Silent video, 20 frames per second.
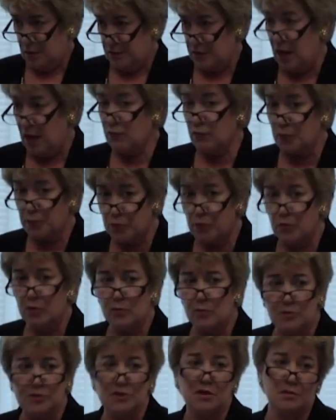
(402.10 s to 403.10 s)
That
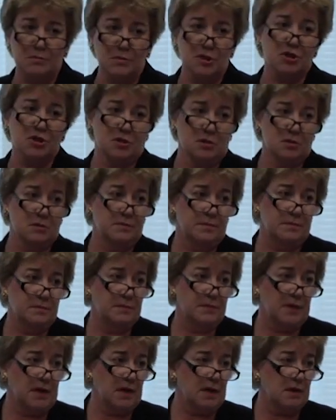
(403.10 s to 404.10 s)
report was commissioned
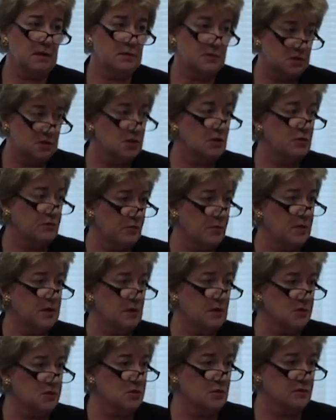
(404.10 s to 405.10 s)
by the Center for
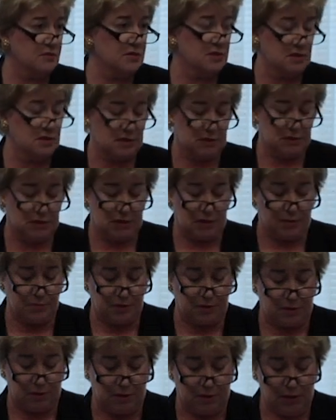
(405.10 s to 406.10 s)
Mental Health Services at
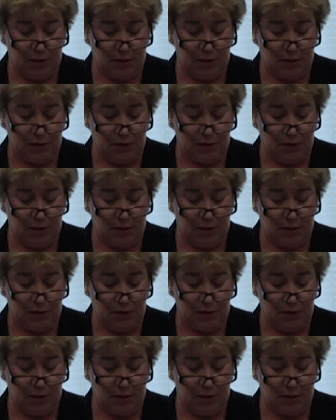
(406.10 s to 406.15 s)
SAMHSA.